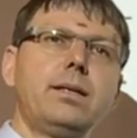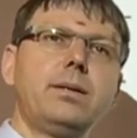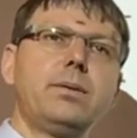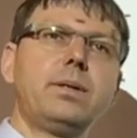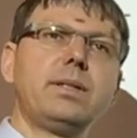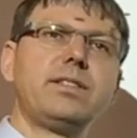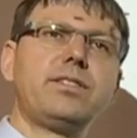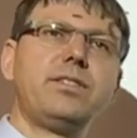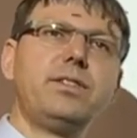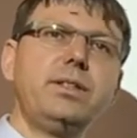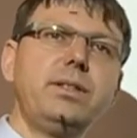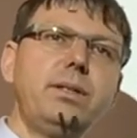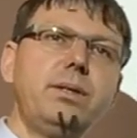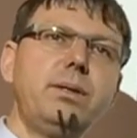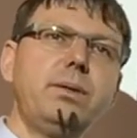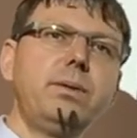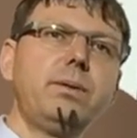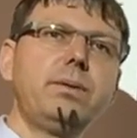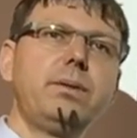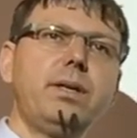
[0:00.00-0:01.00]
What's
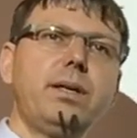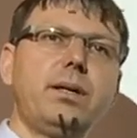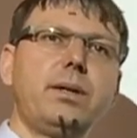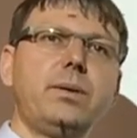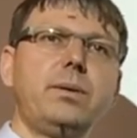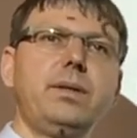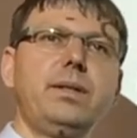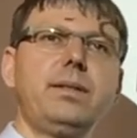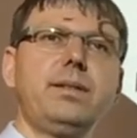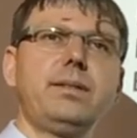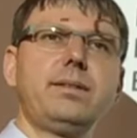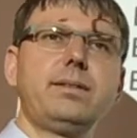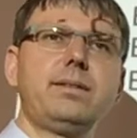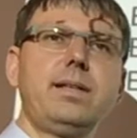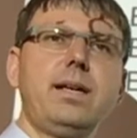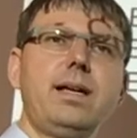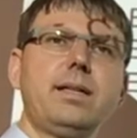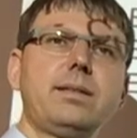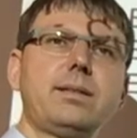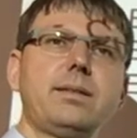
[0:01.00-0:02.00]
new, though, is
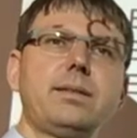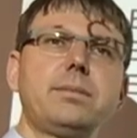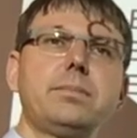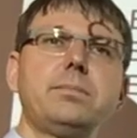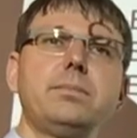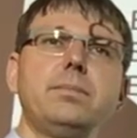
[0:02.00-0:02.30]
that